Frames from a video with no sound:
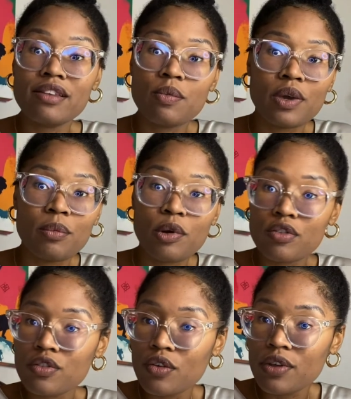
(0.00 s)
to book a
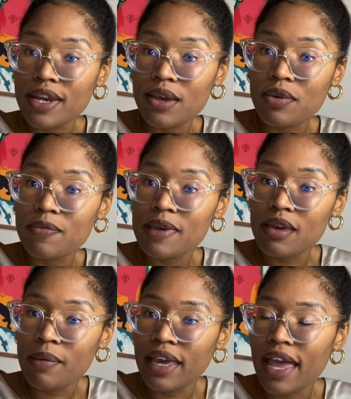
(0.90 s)
personal reading with me,
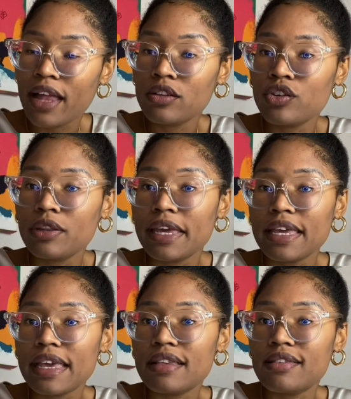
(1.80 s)
my calendar link
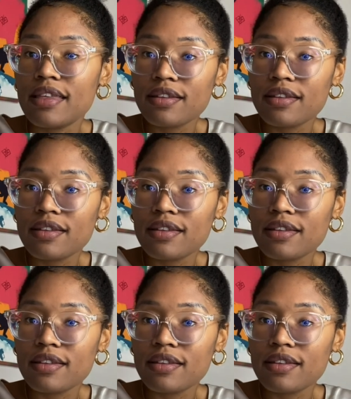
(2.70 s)
is in the